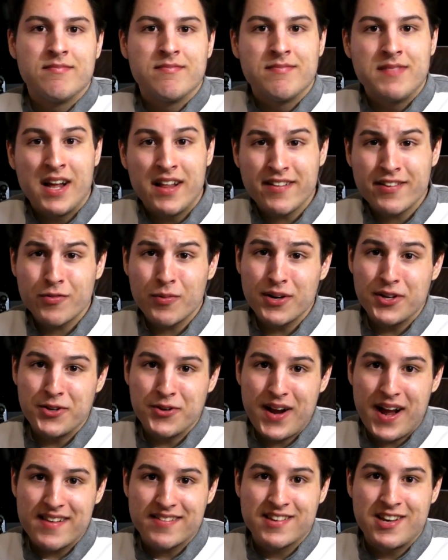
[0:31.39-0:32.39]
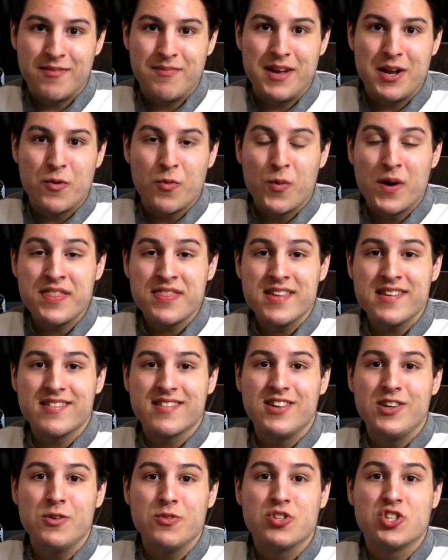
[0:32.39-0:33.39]
Now this is where you guys come in. With this
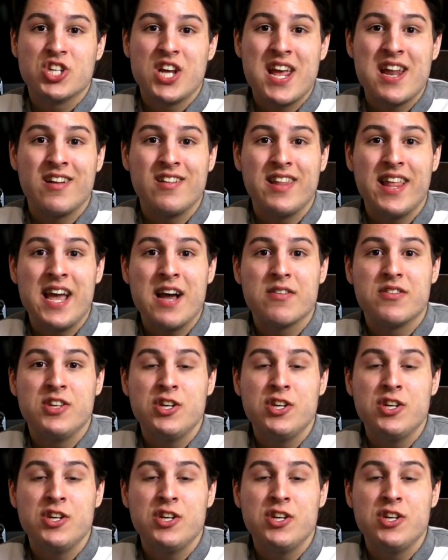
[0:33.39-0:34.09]
new channel layout,